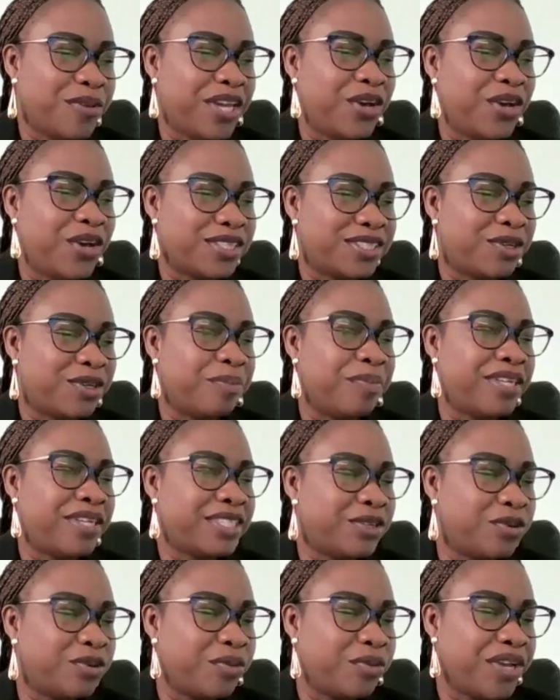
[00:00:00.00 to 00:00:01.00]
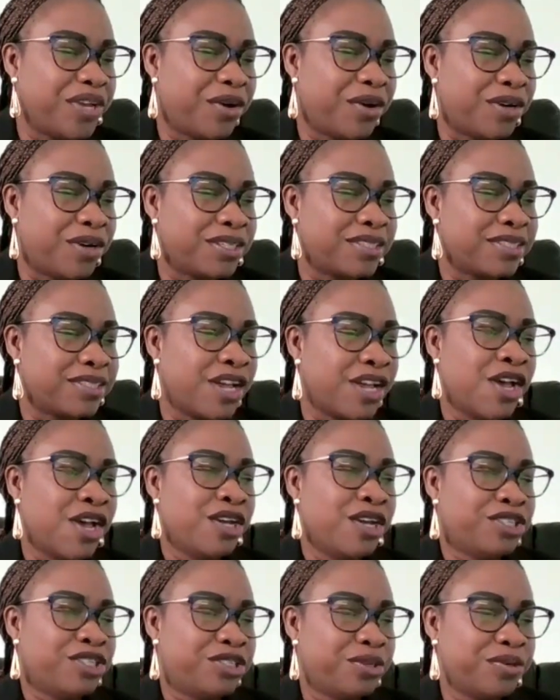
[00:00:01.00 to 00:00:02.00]
you because your medical records
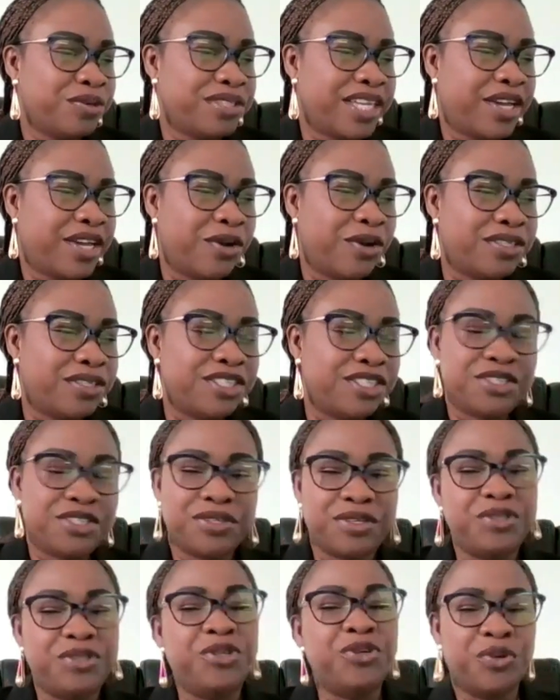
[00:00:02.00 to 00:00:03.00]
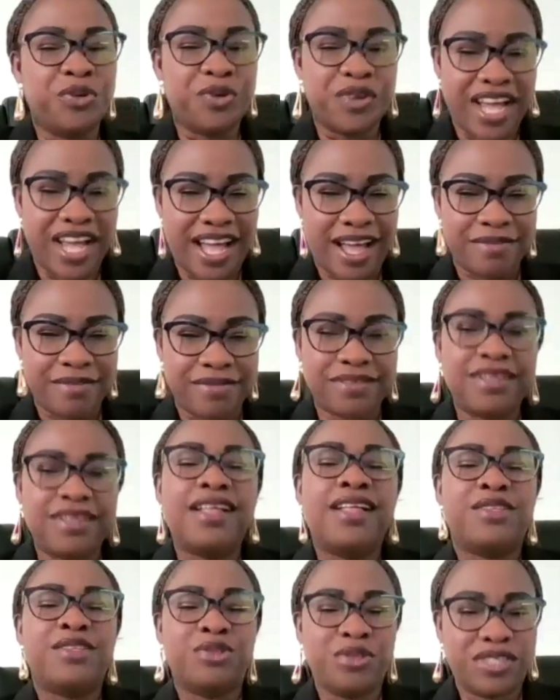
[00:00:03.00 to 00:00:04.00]
shows a condition you don't have.
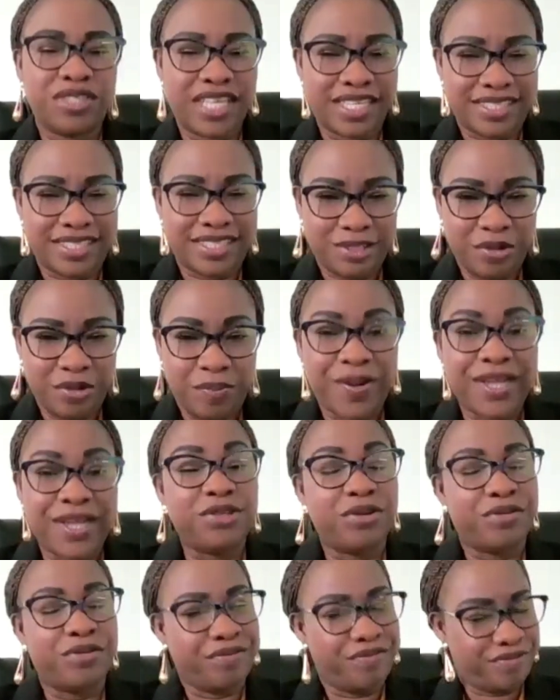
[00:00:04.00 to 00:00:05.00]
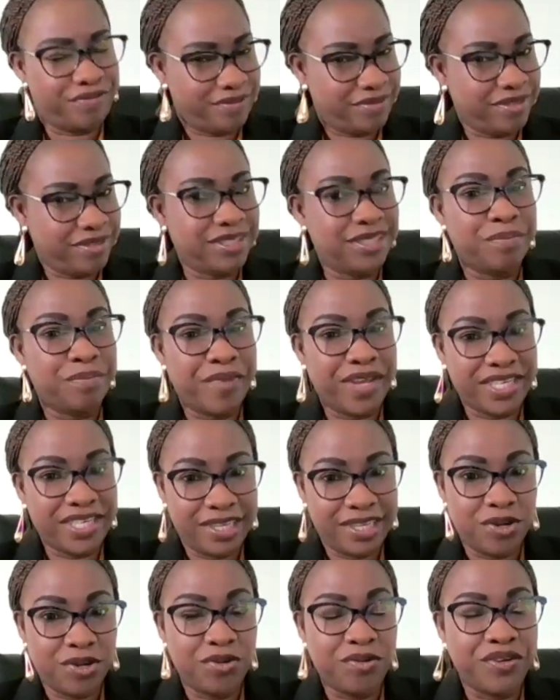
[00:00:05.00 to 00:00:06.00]
Those are still part of the
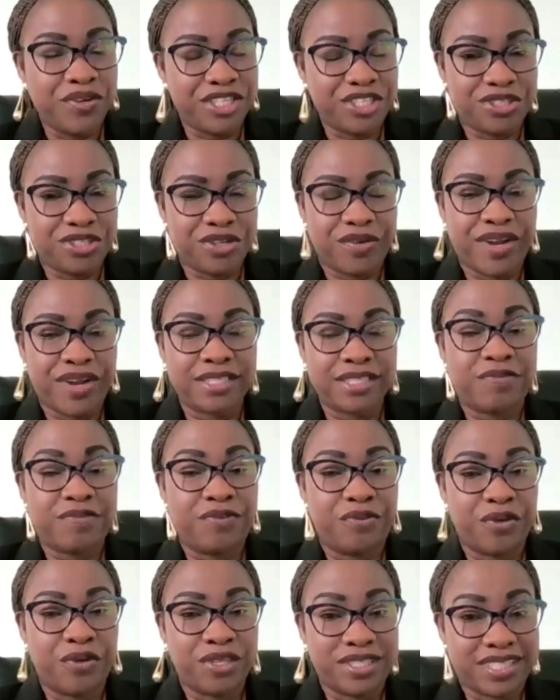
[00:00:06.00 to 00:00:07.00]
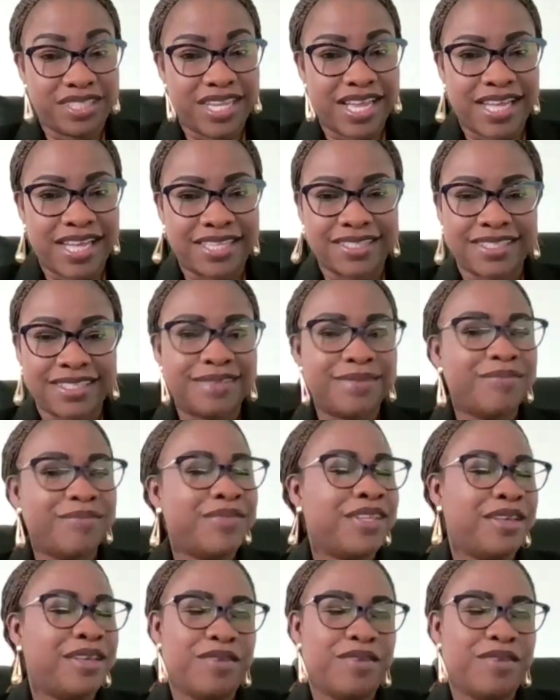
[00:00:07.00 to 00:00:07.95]
medical insurance fraudsters.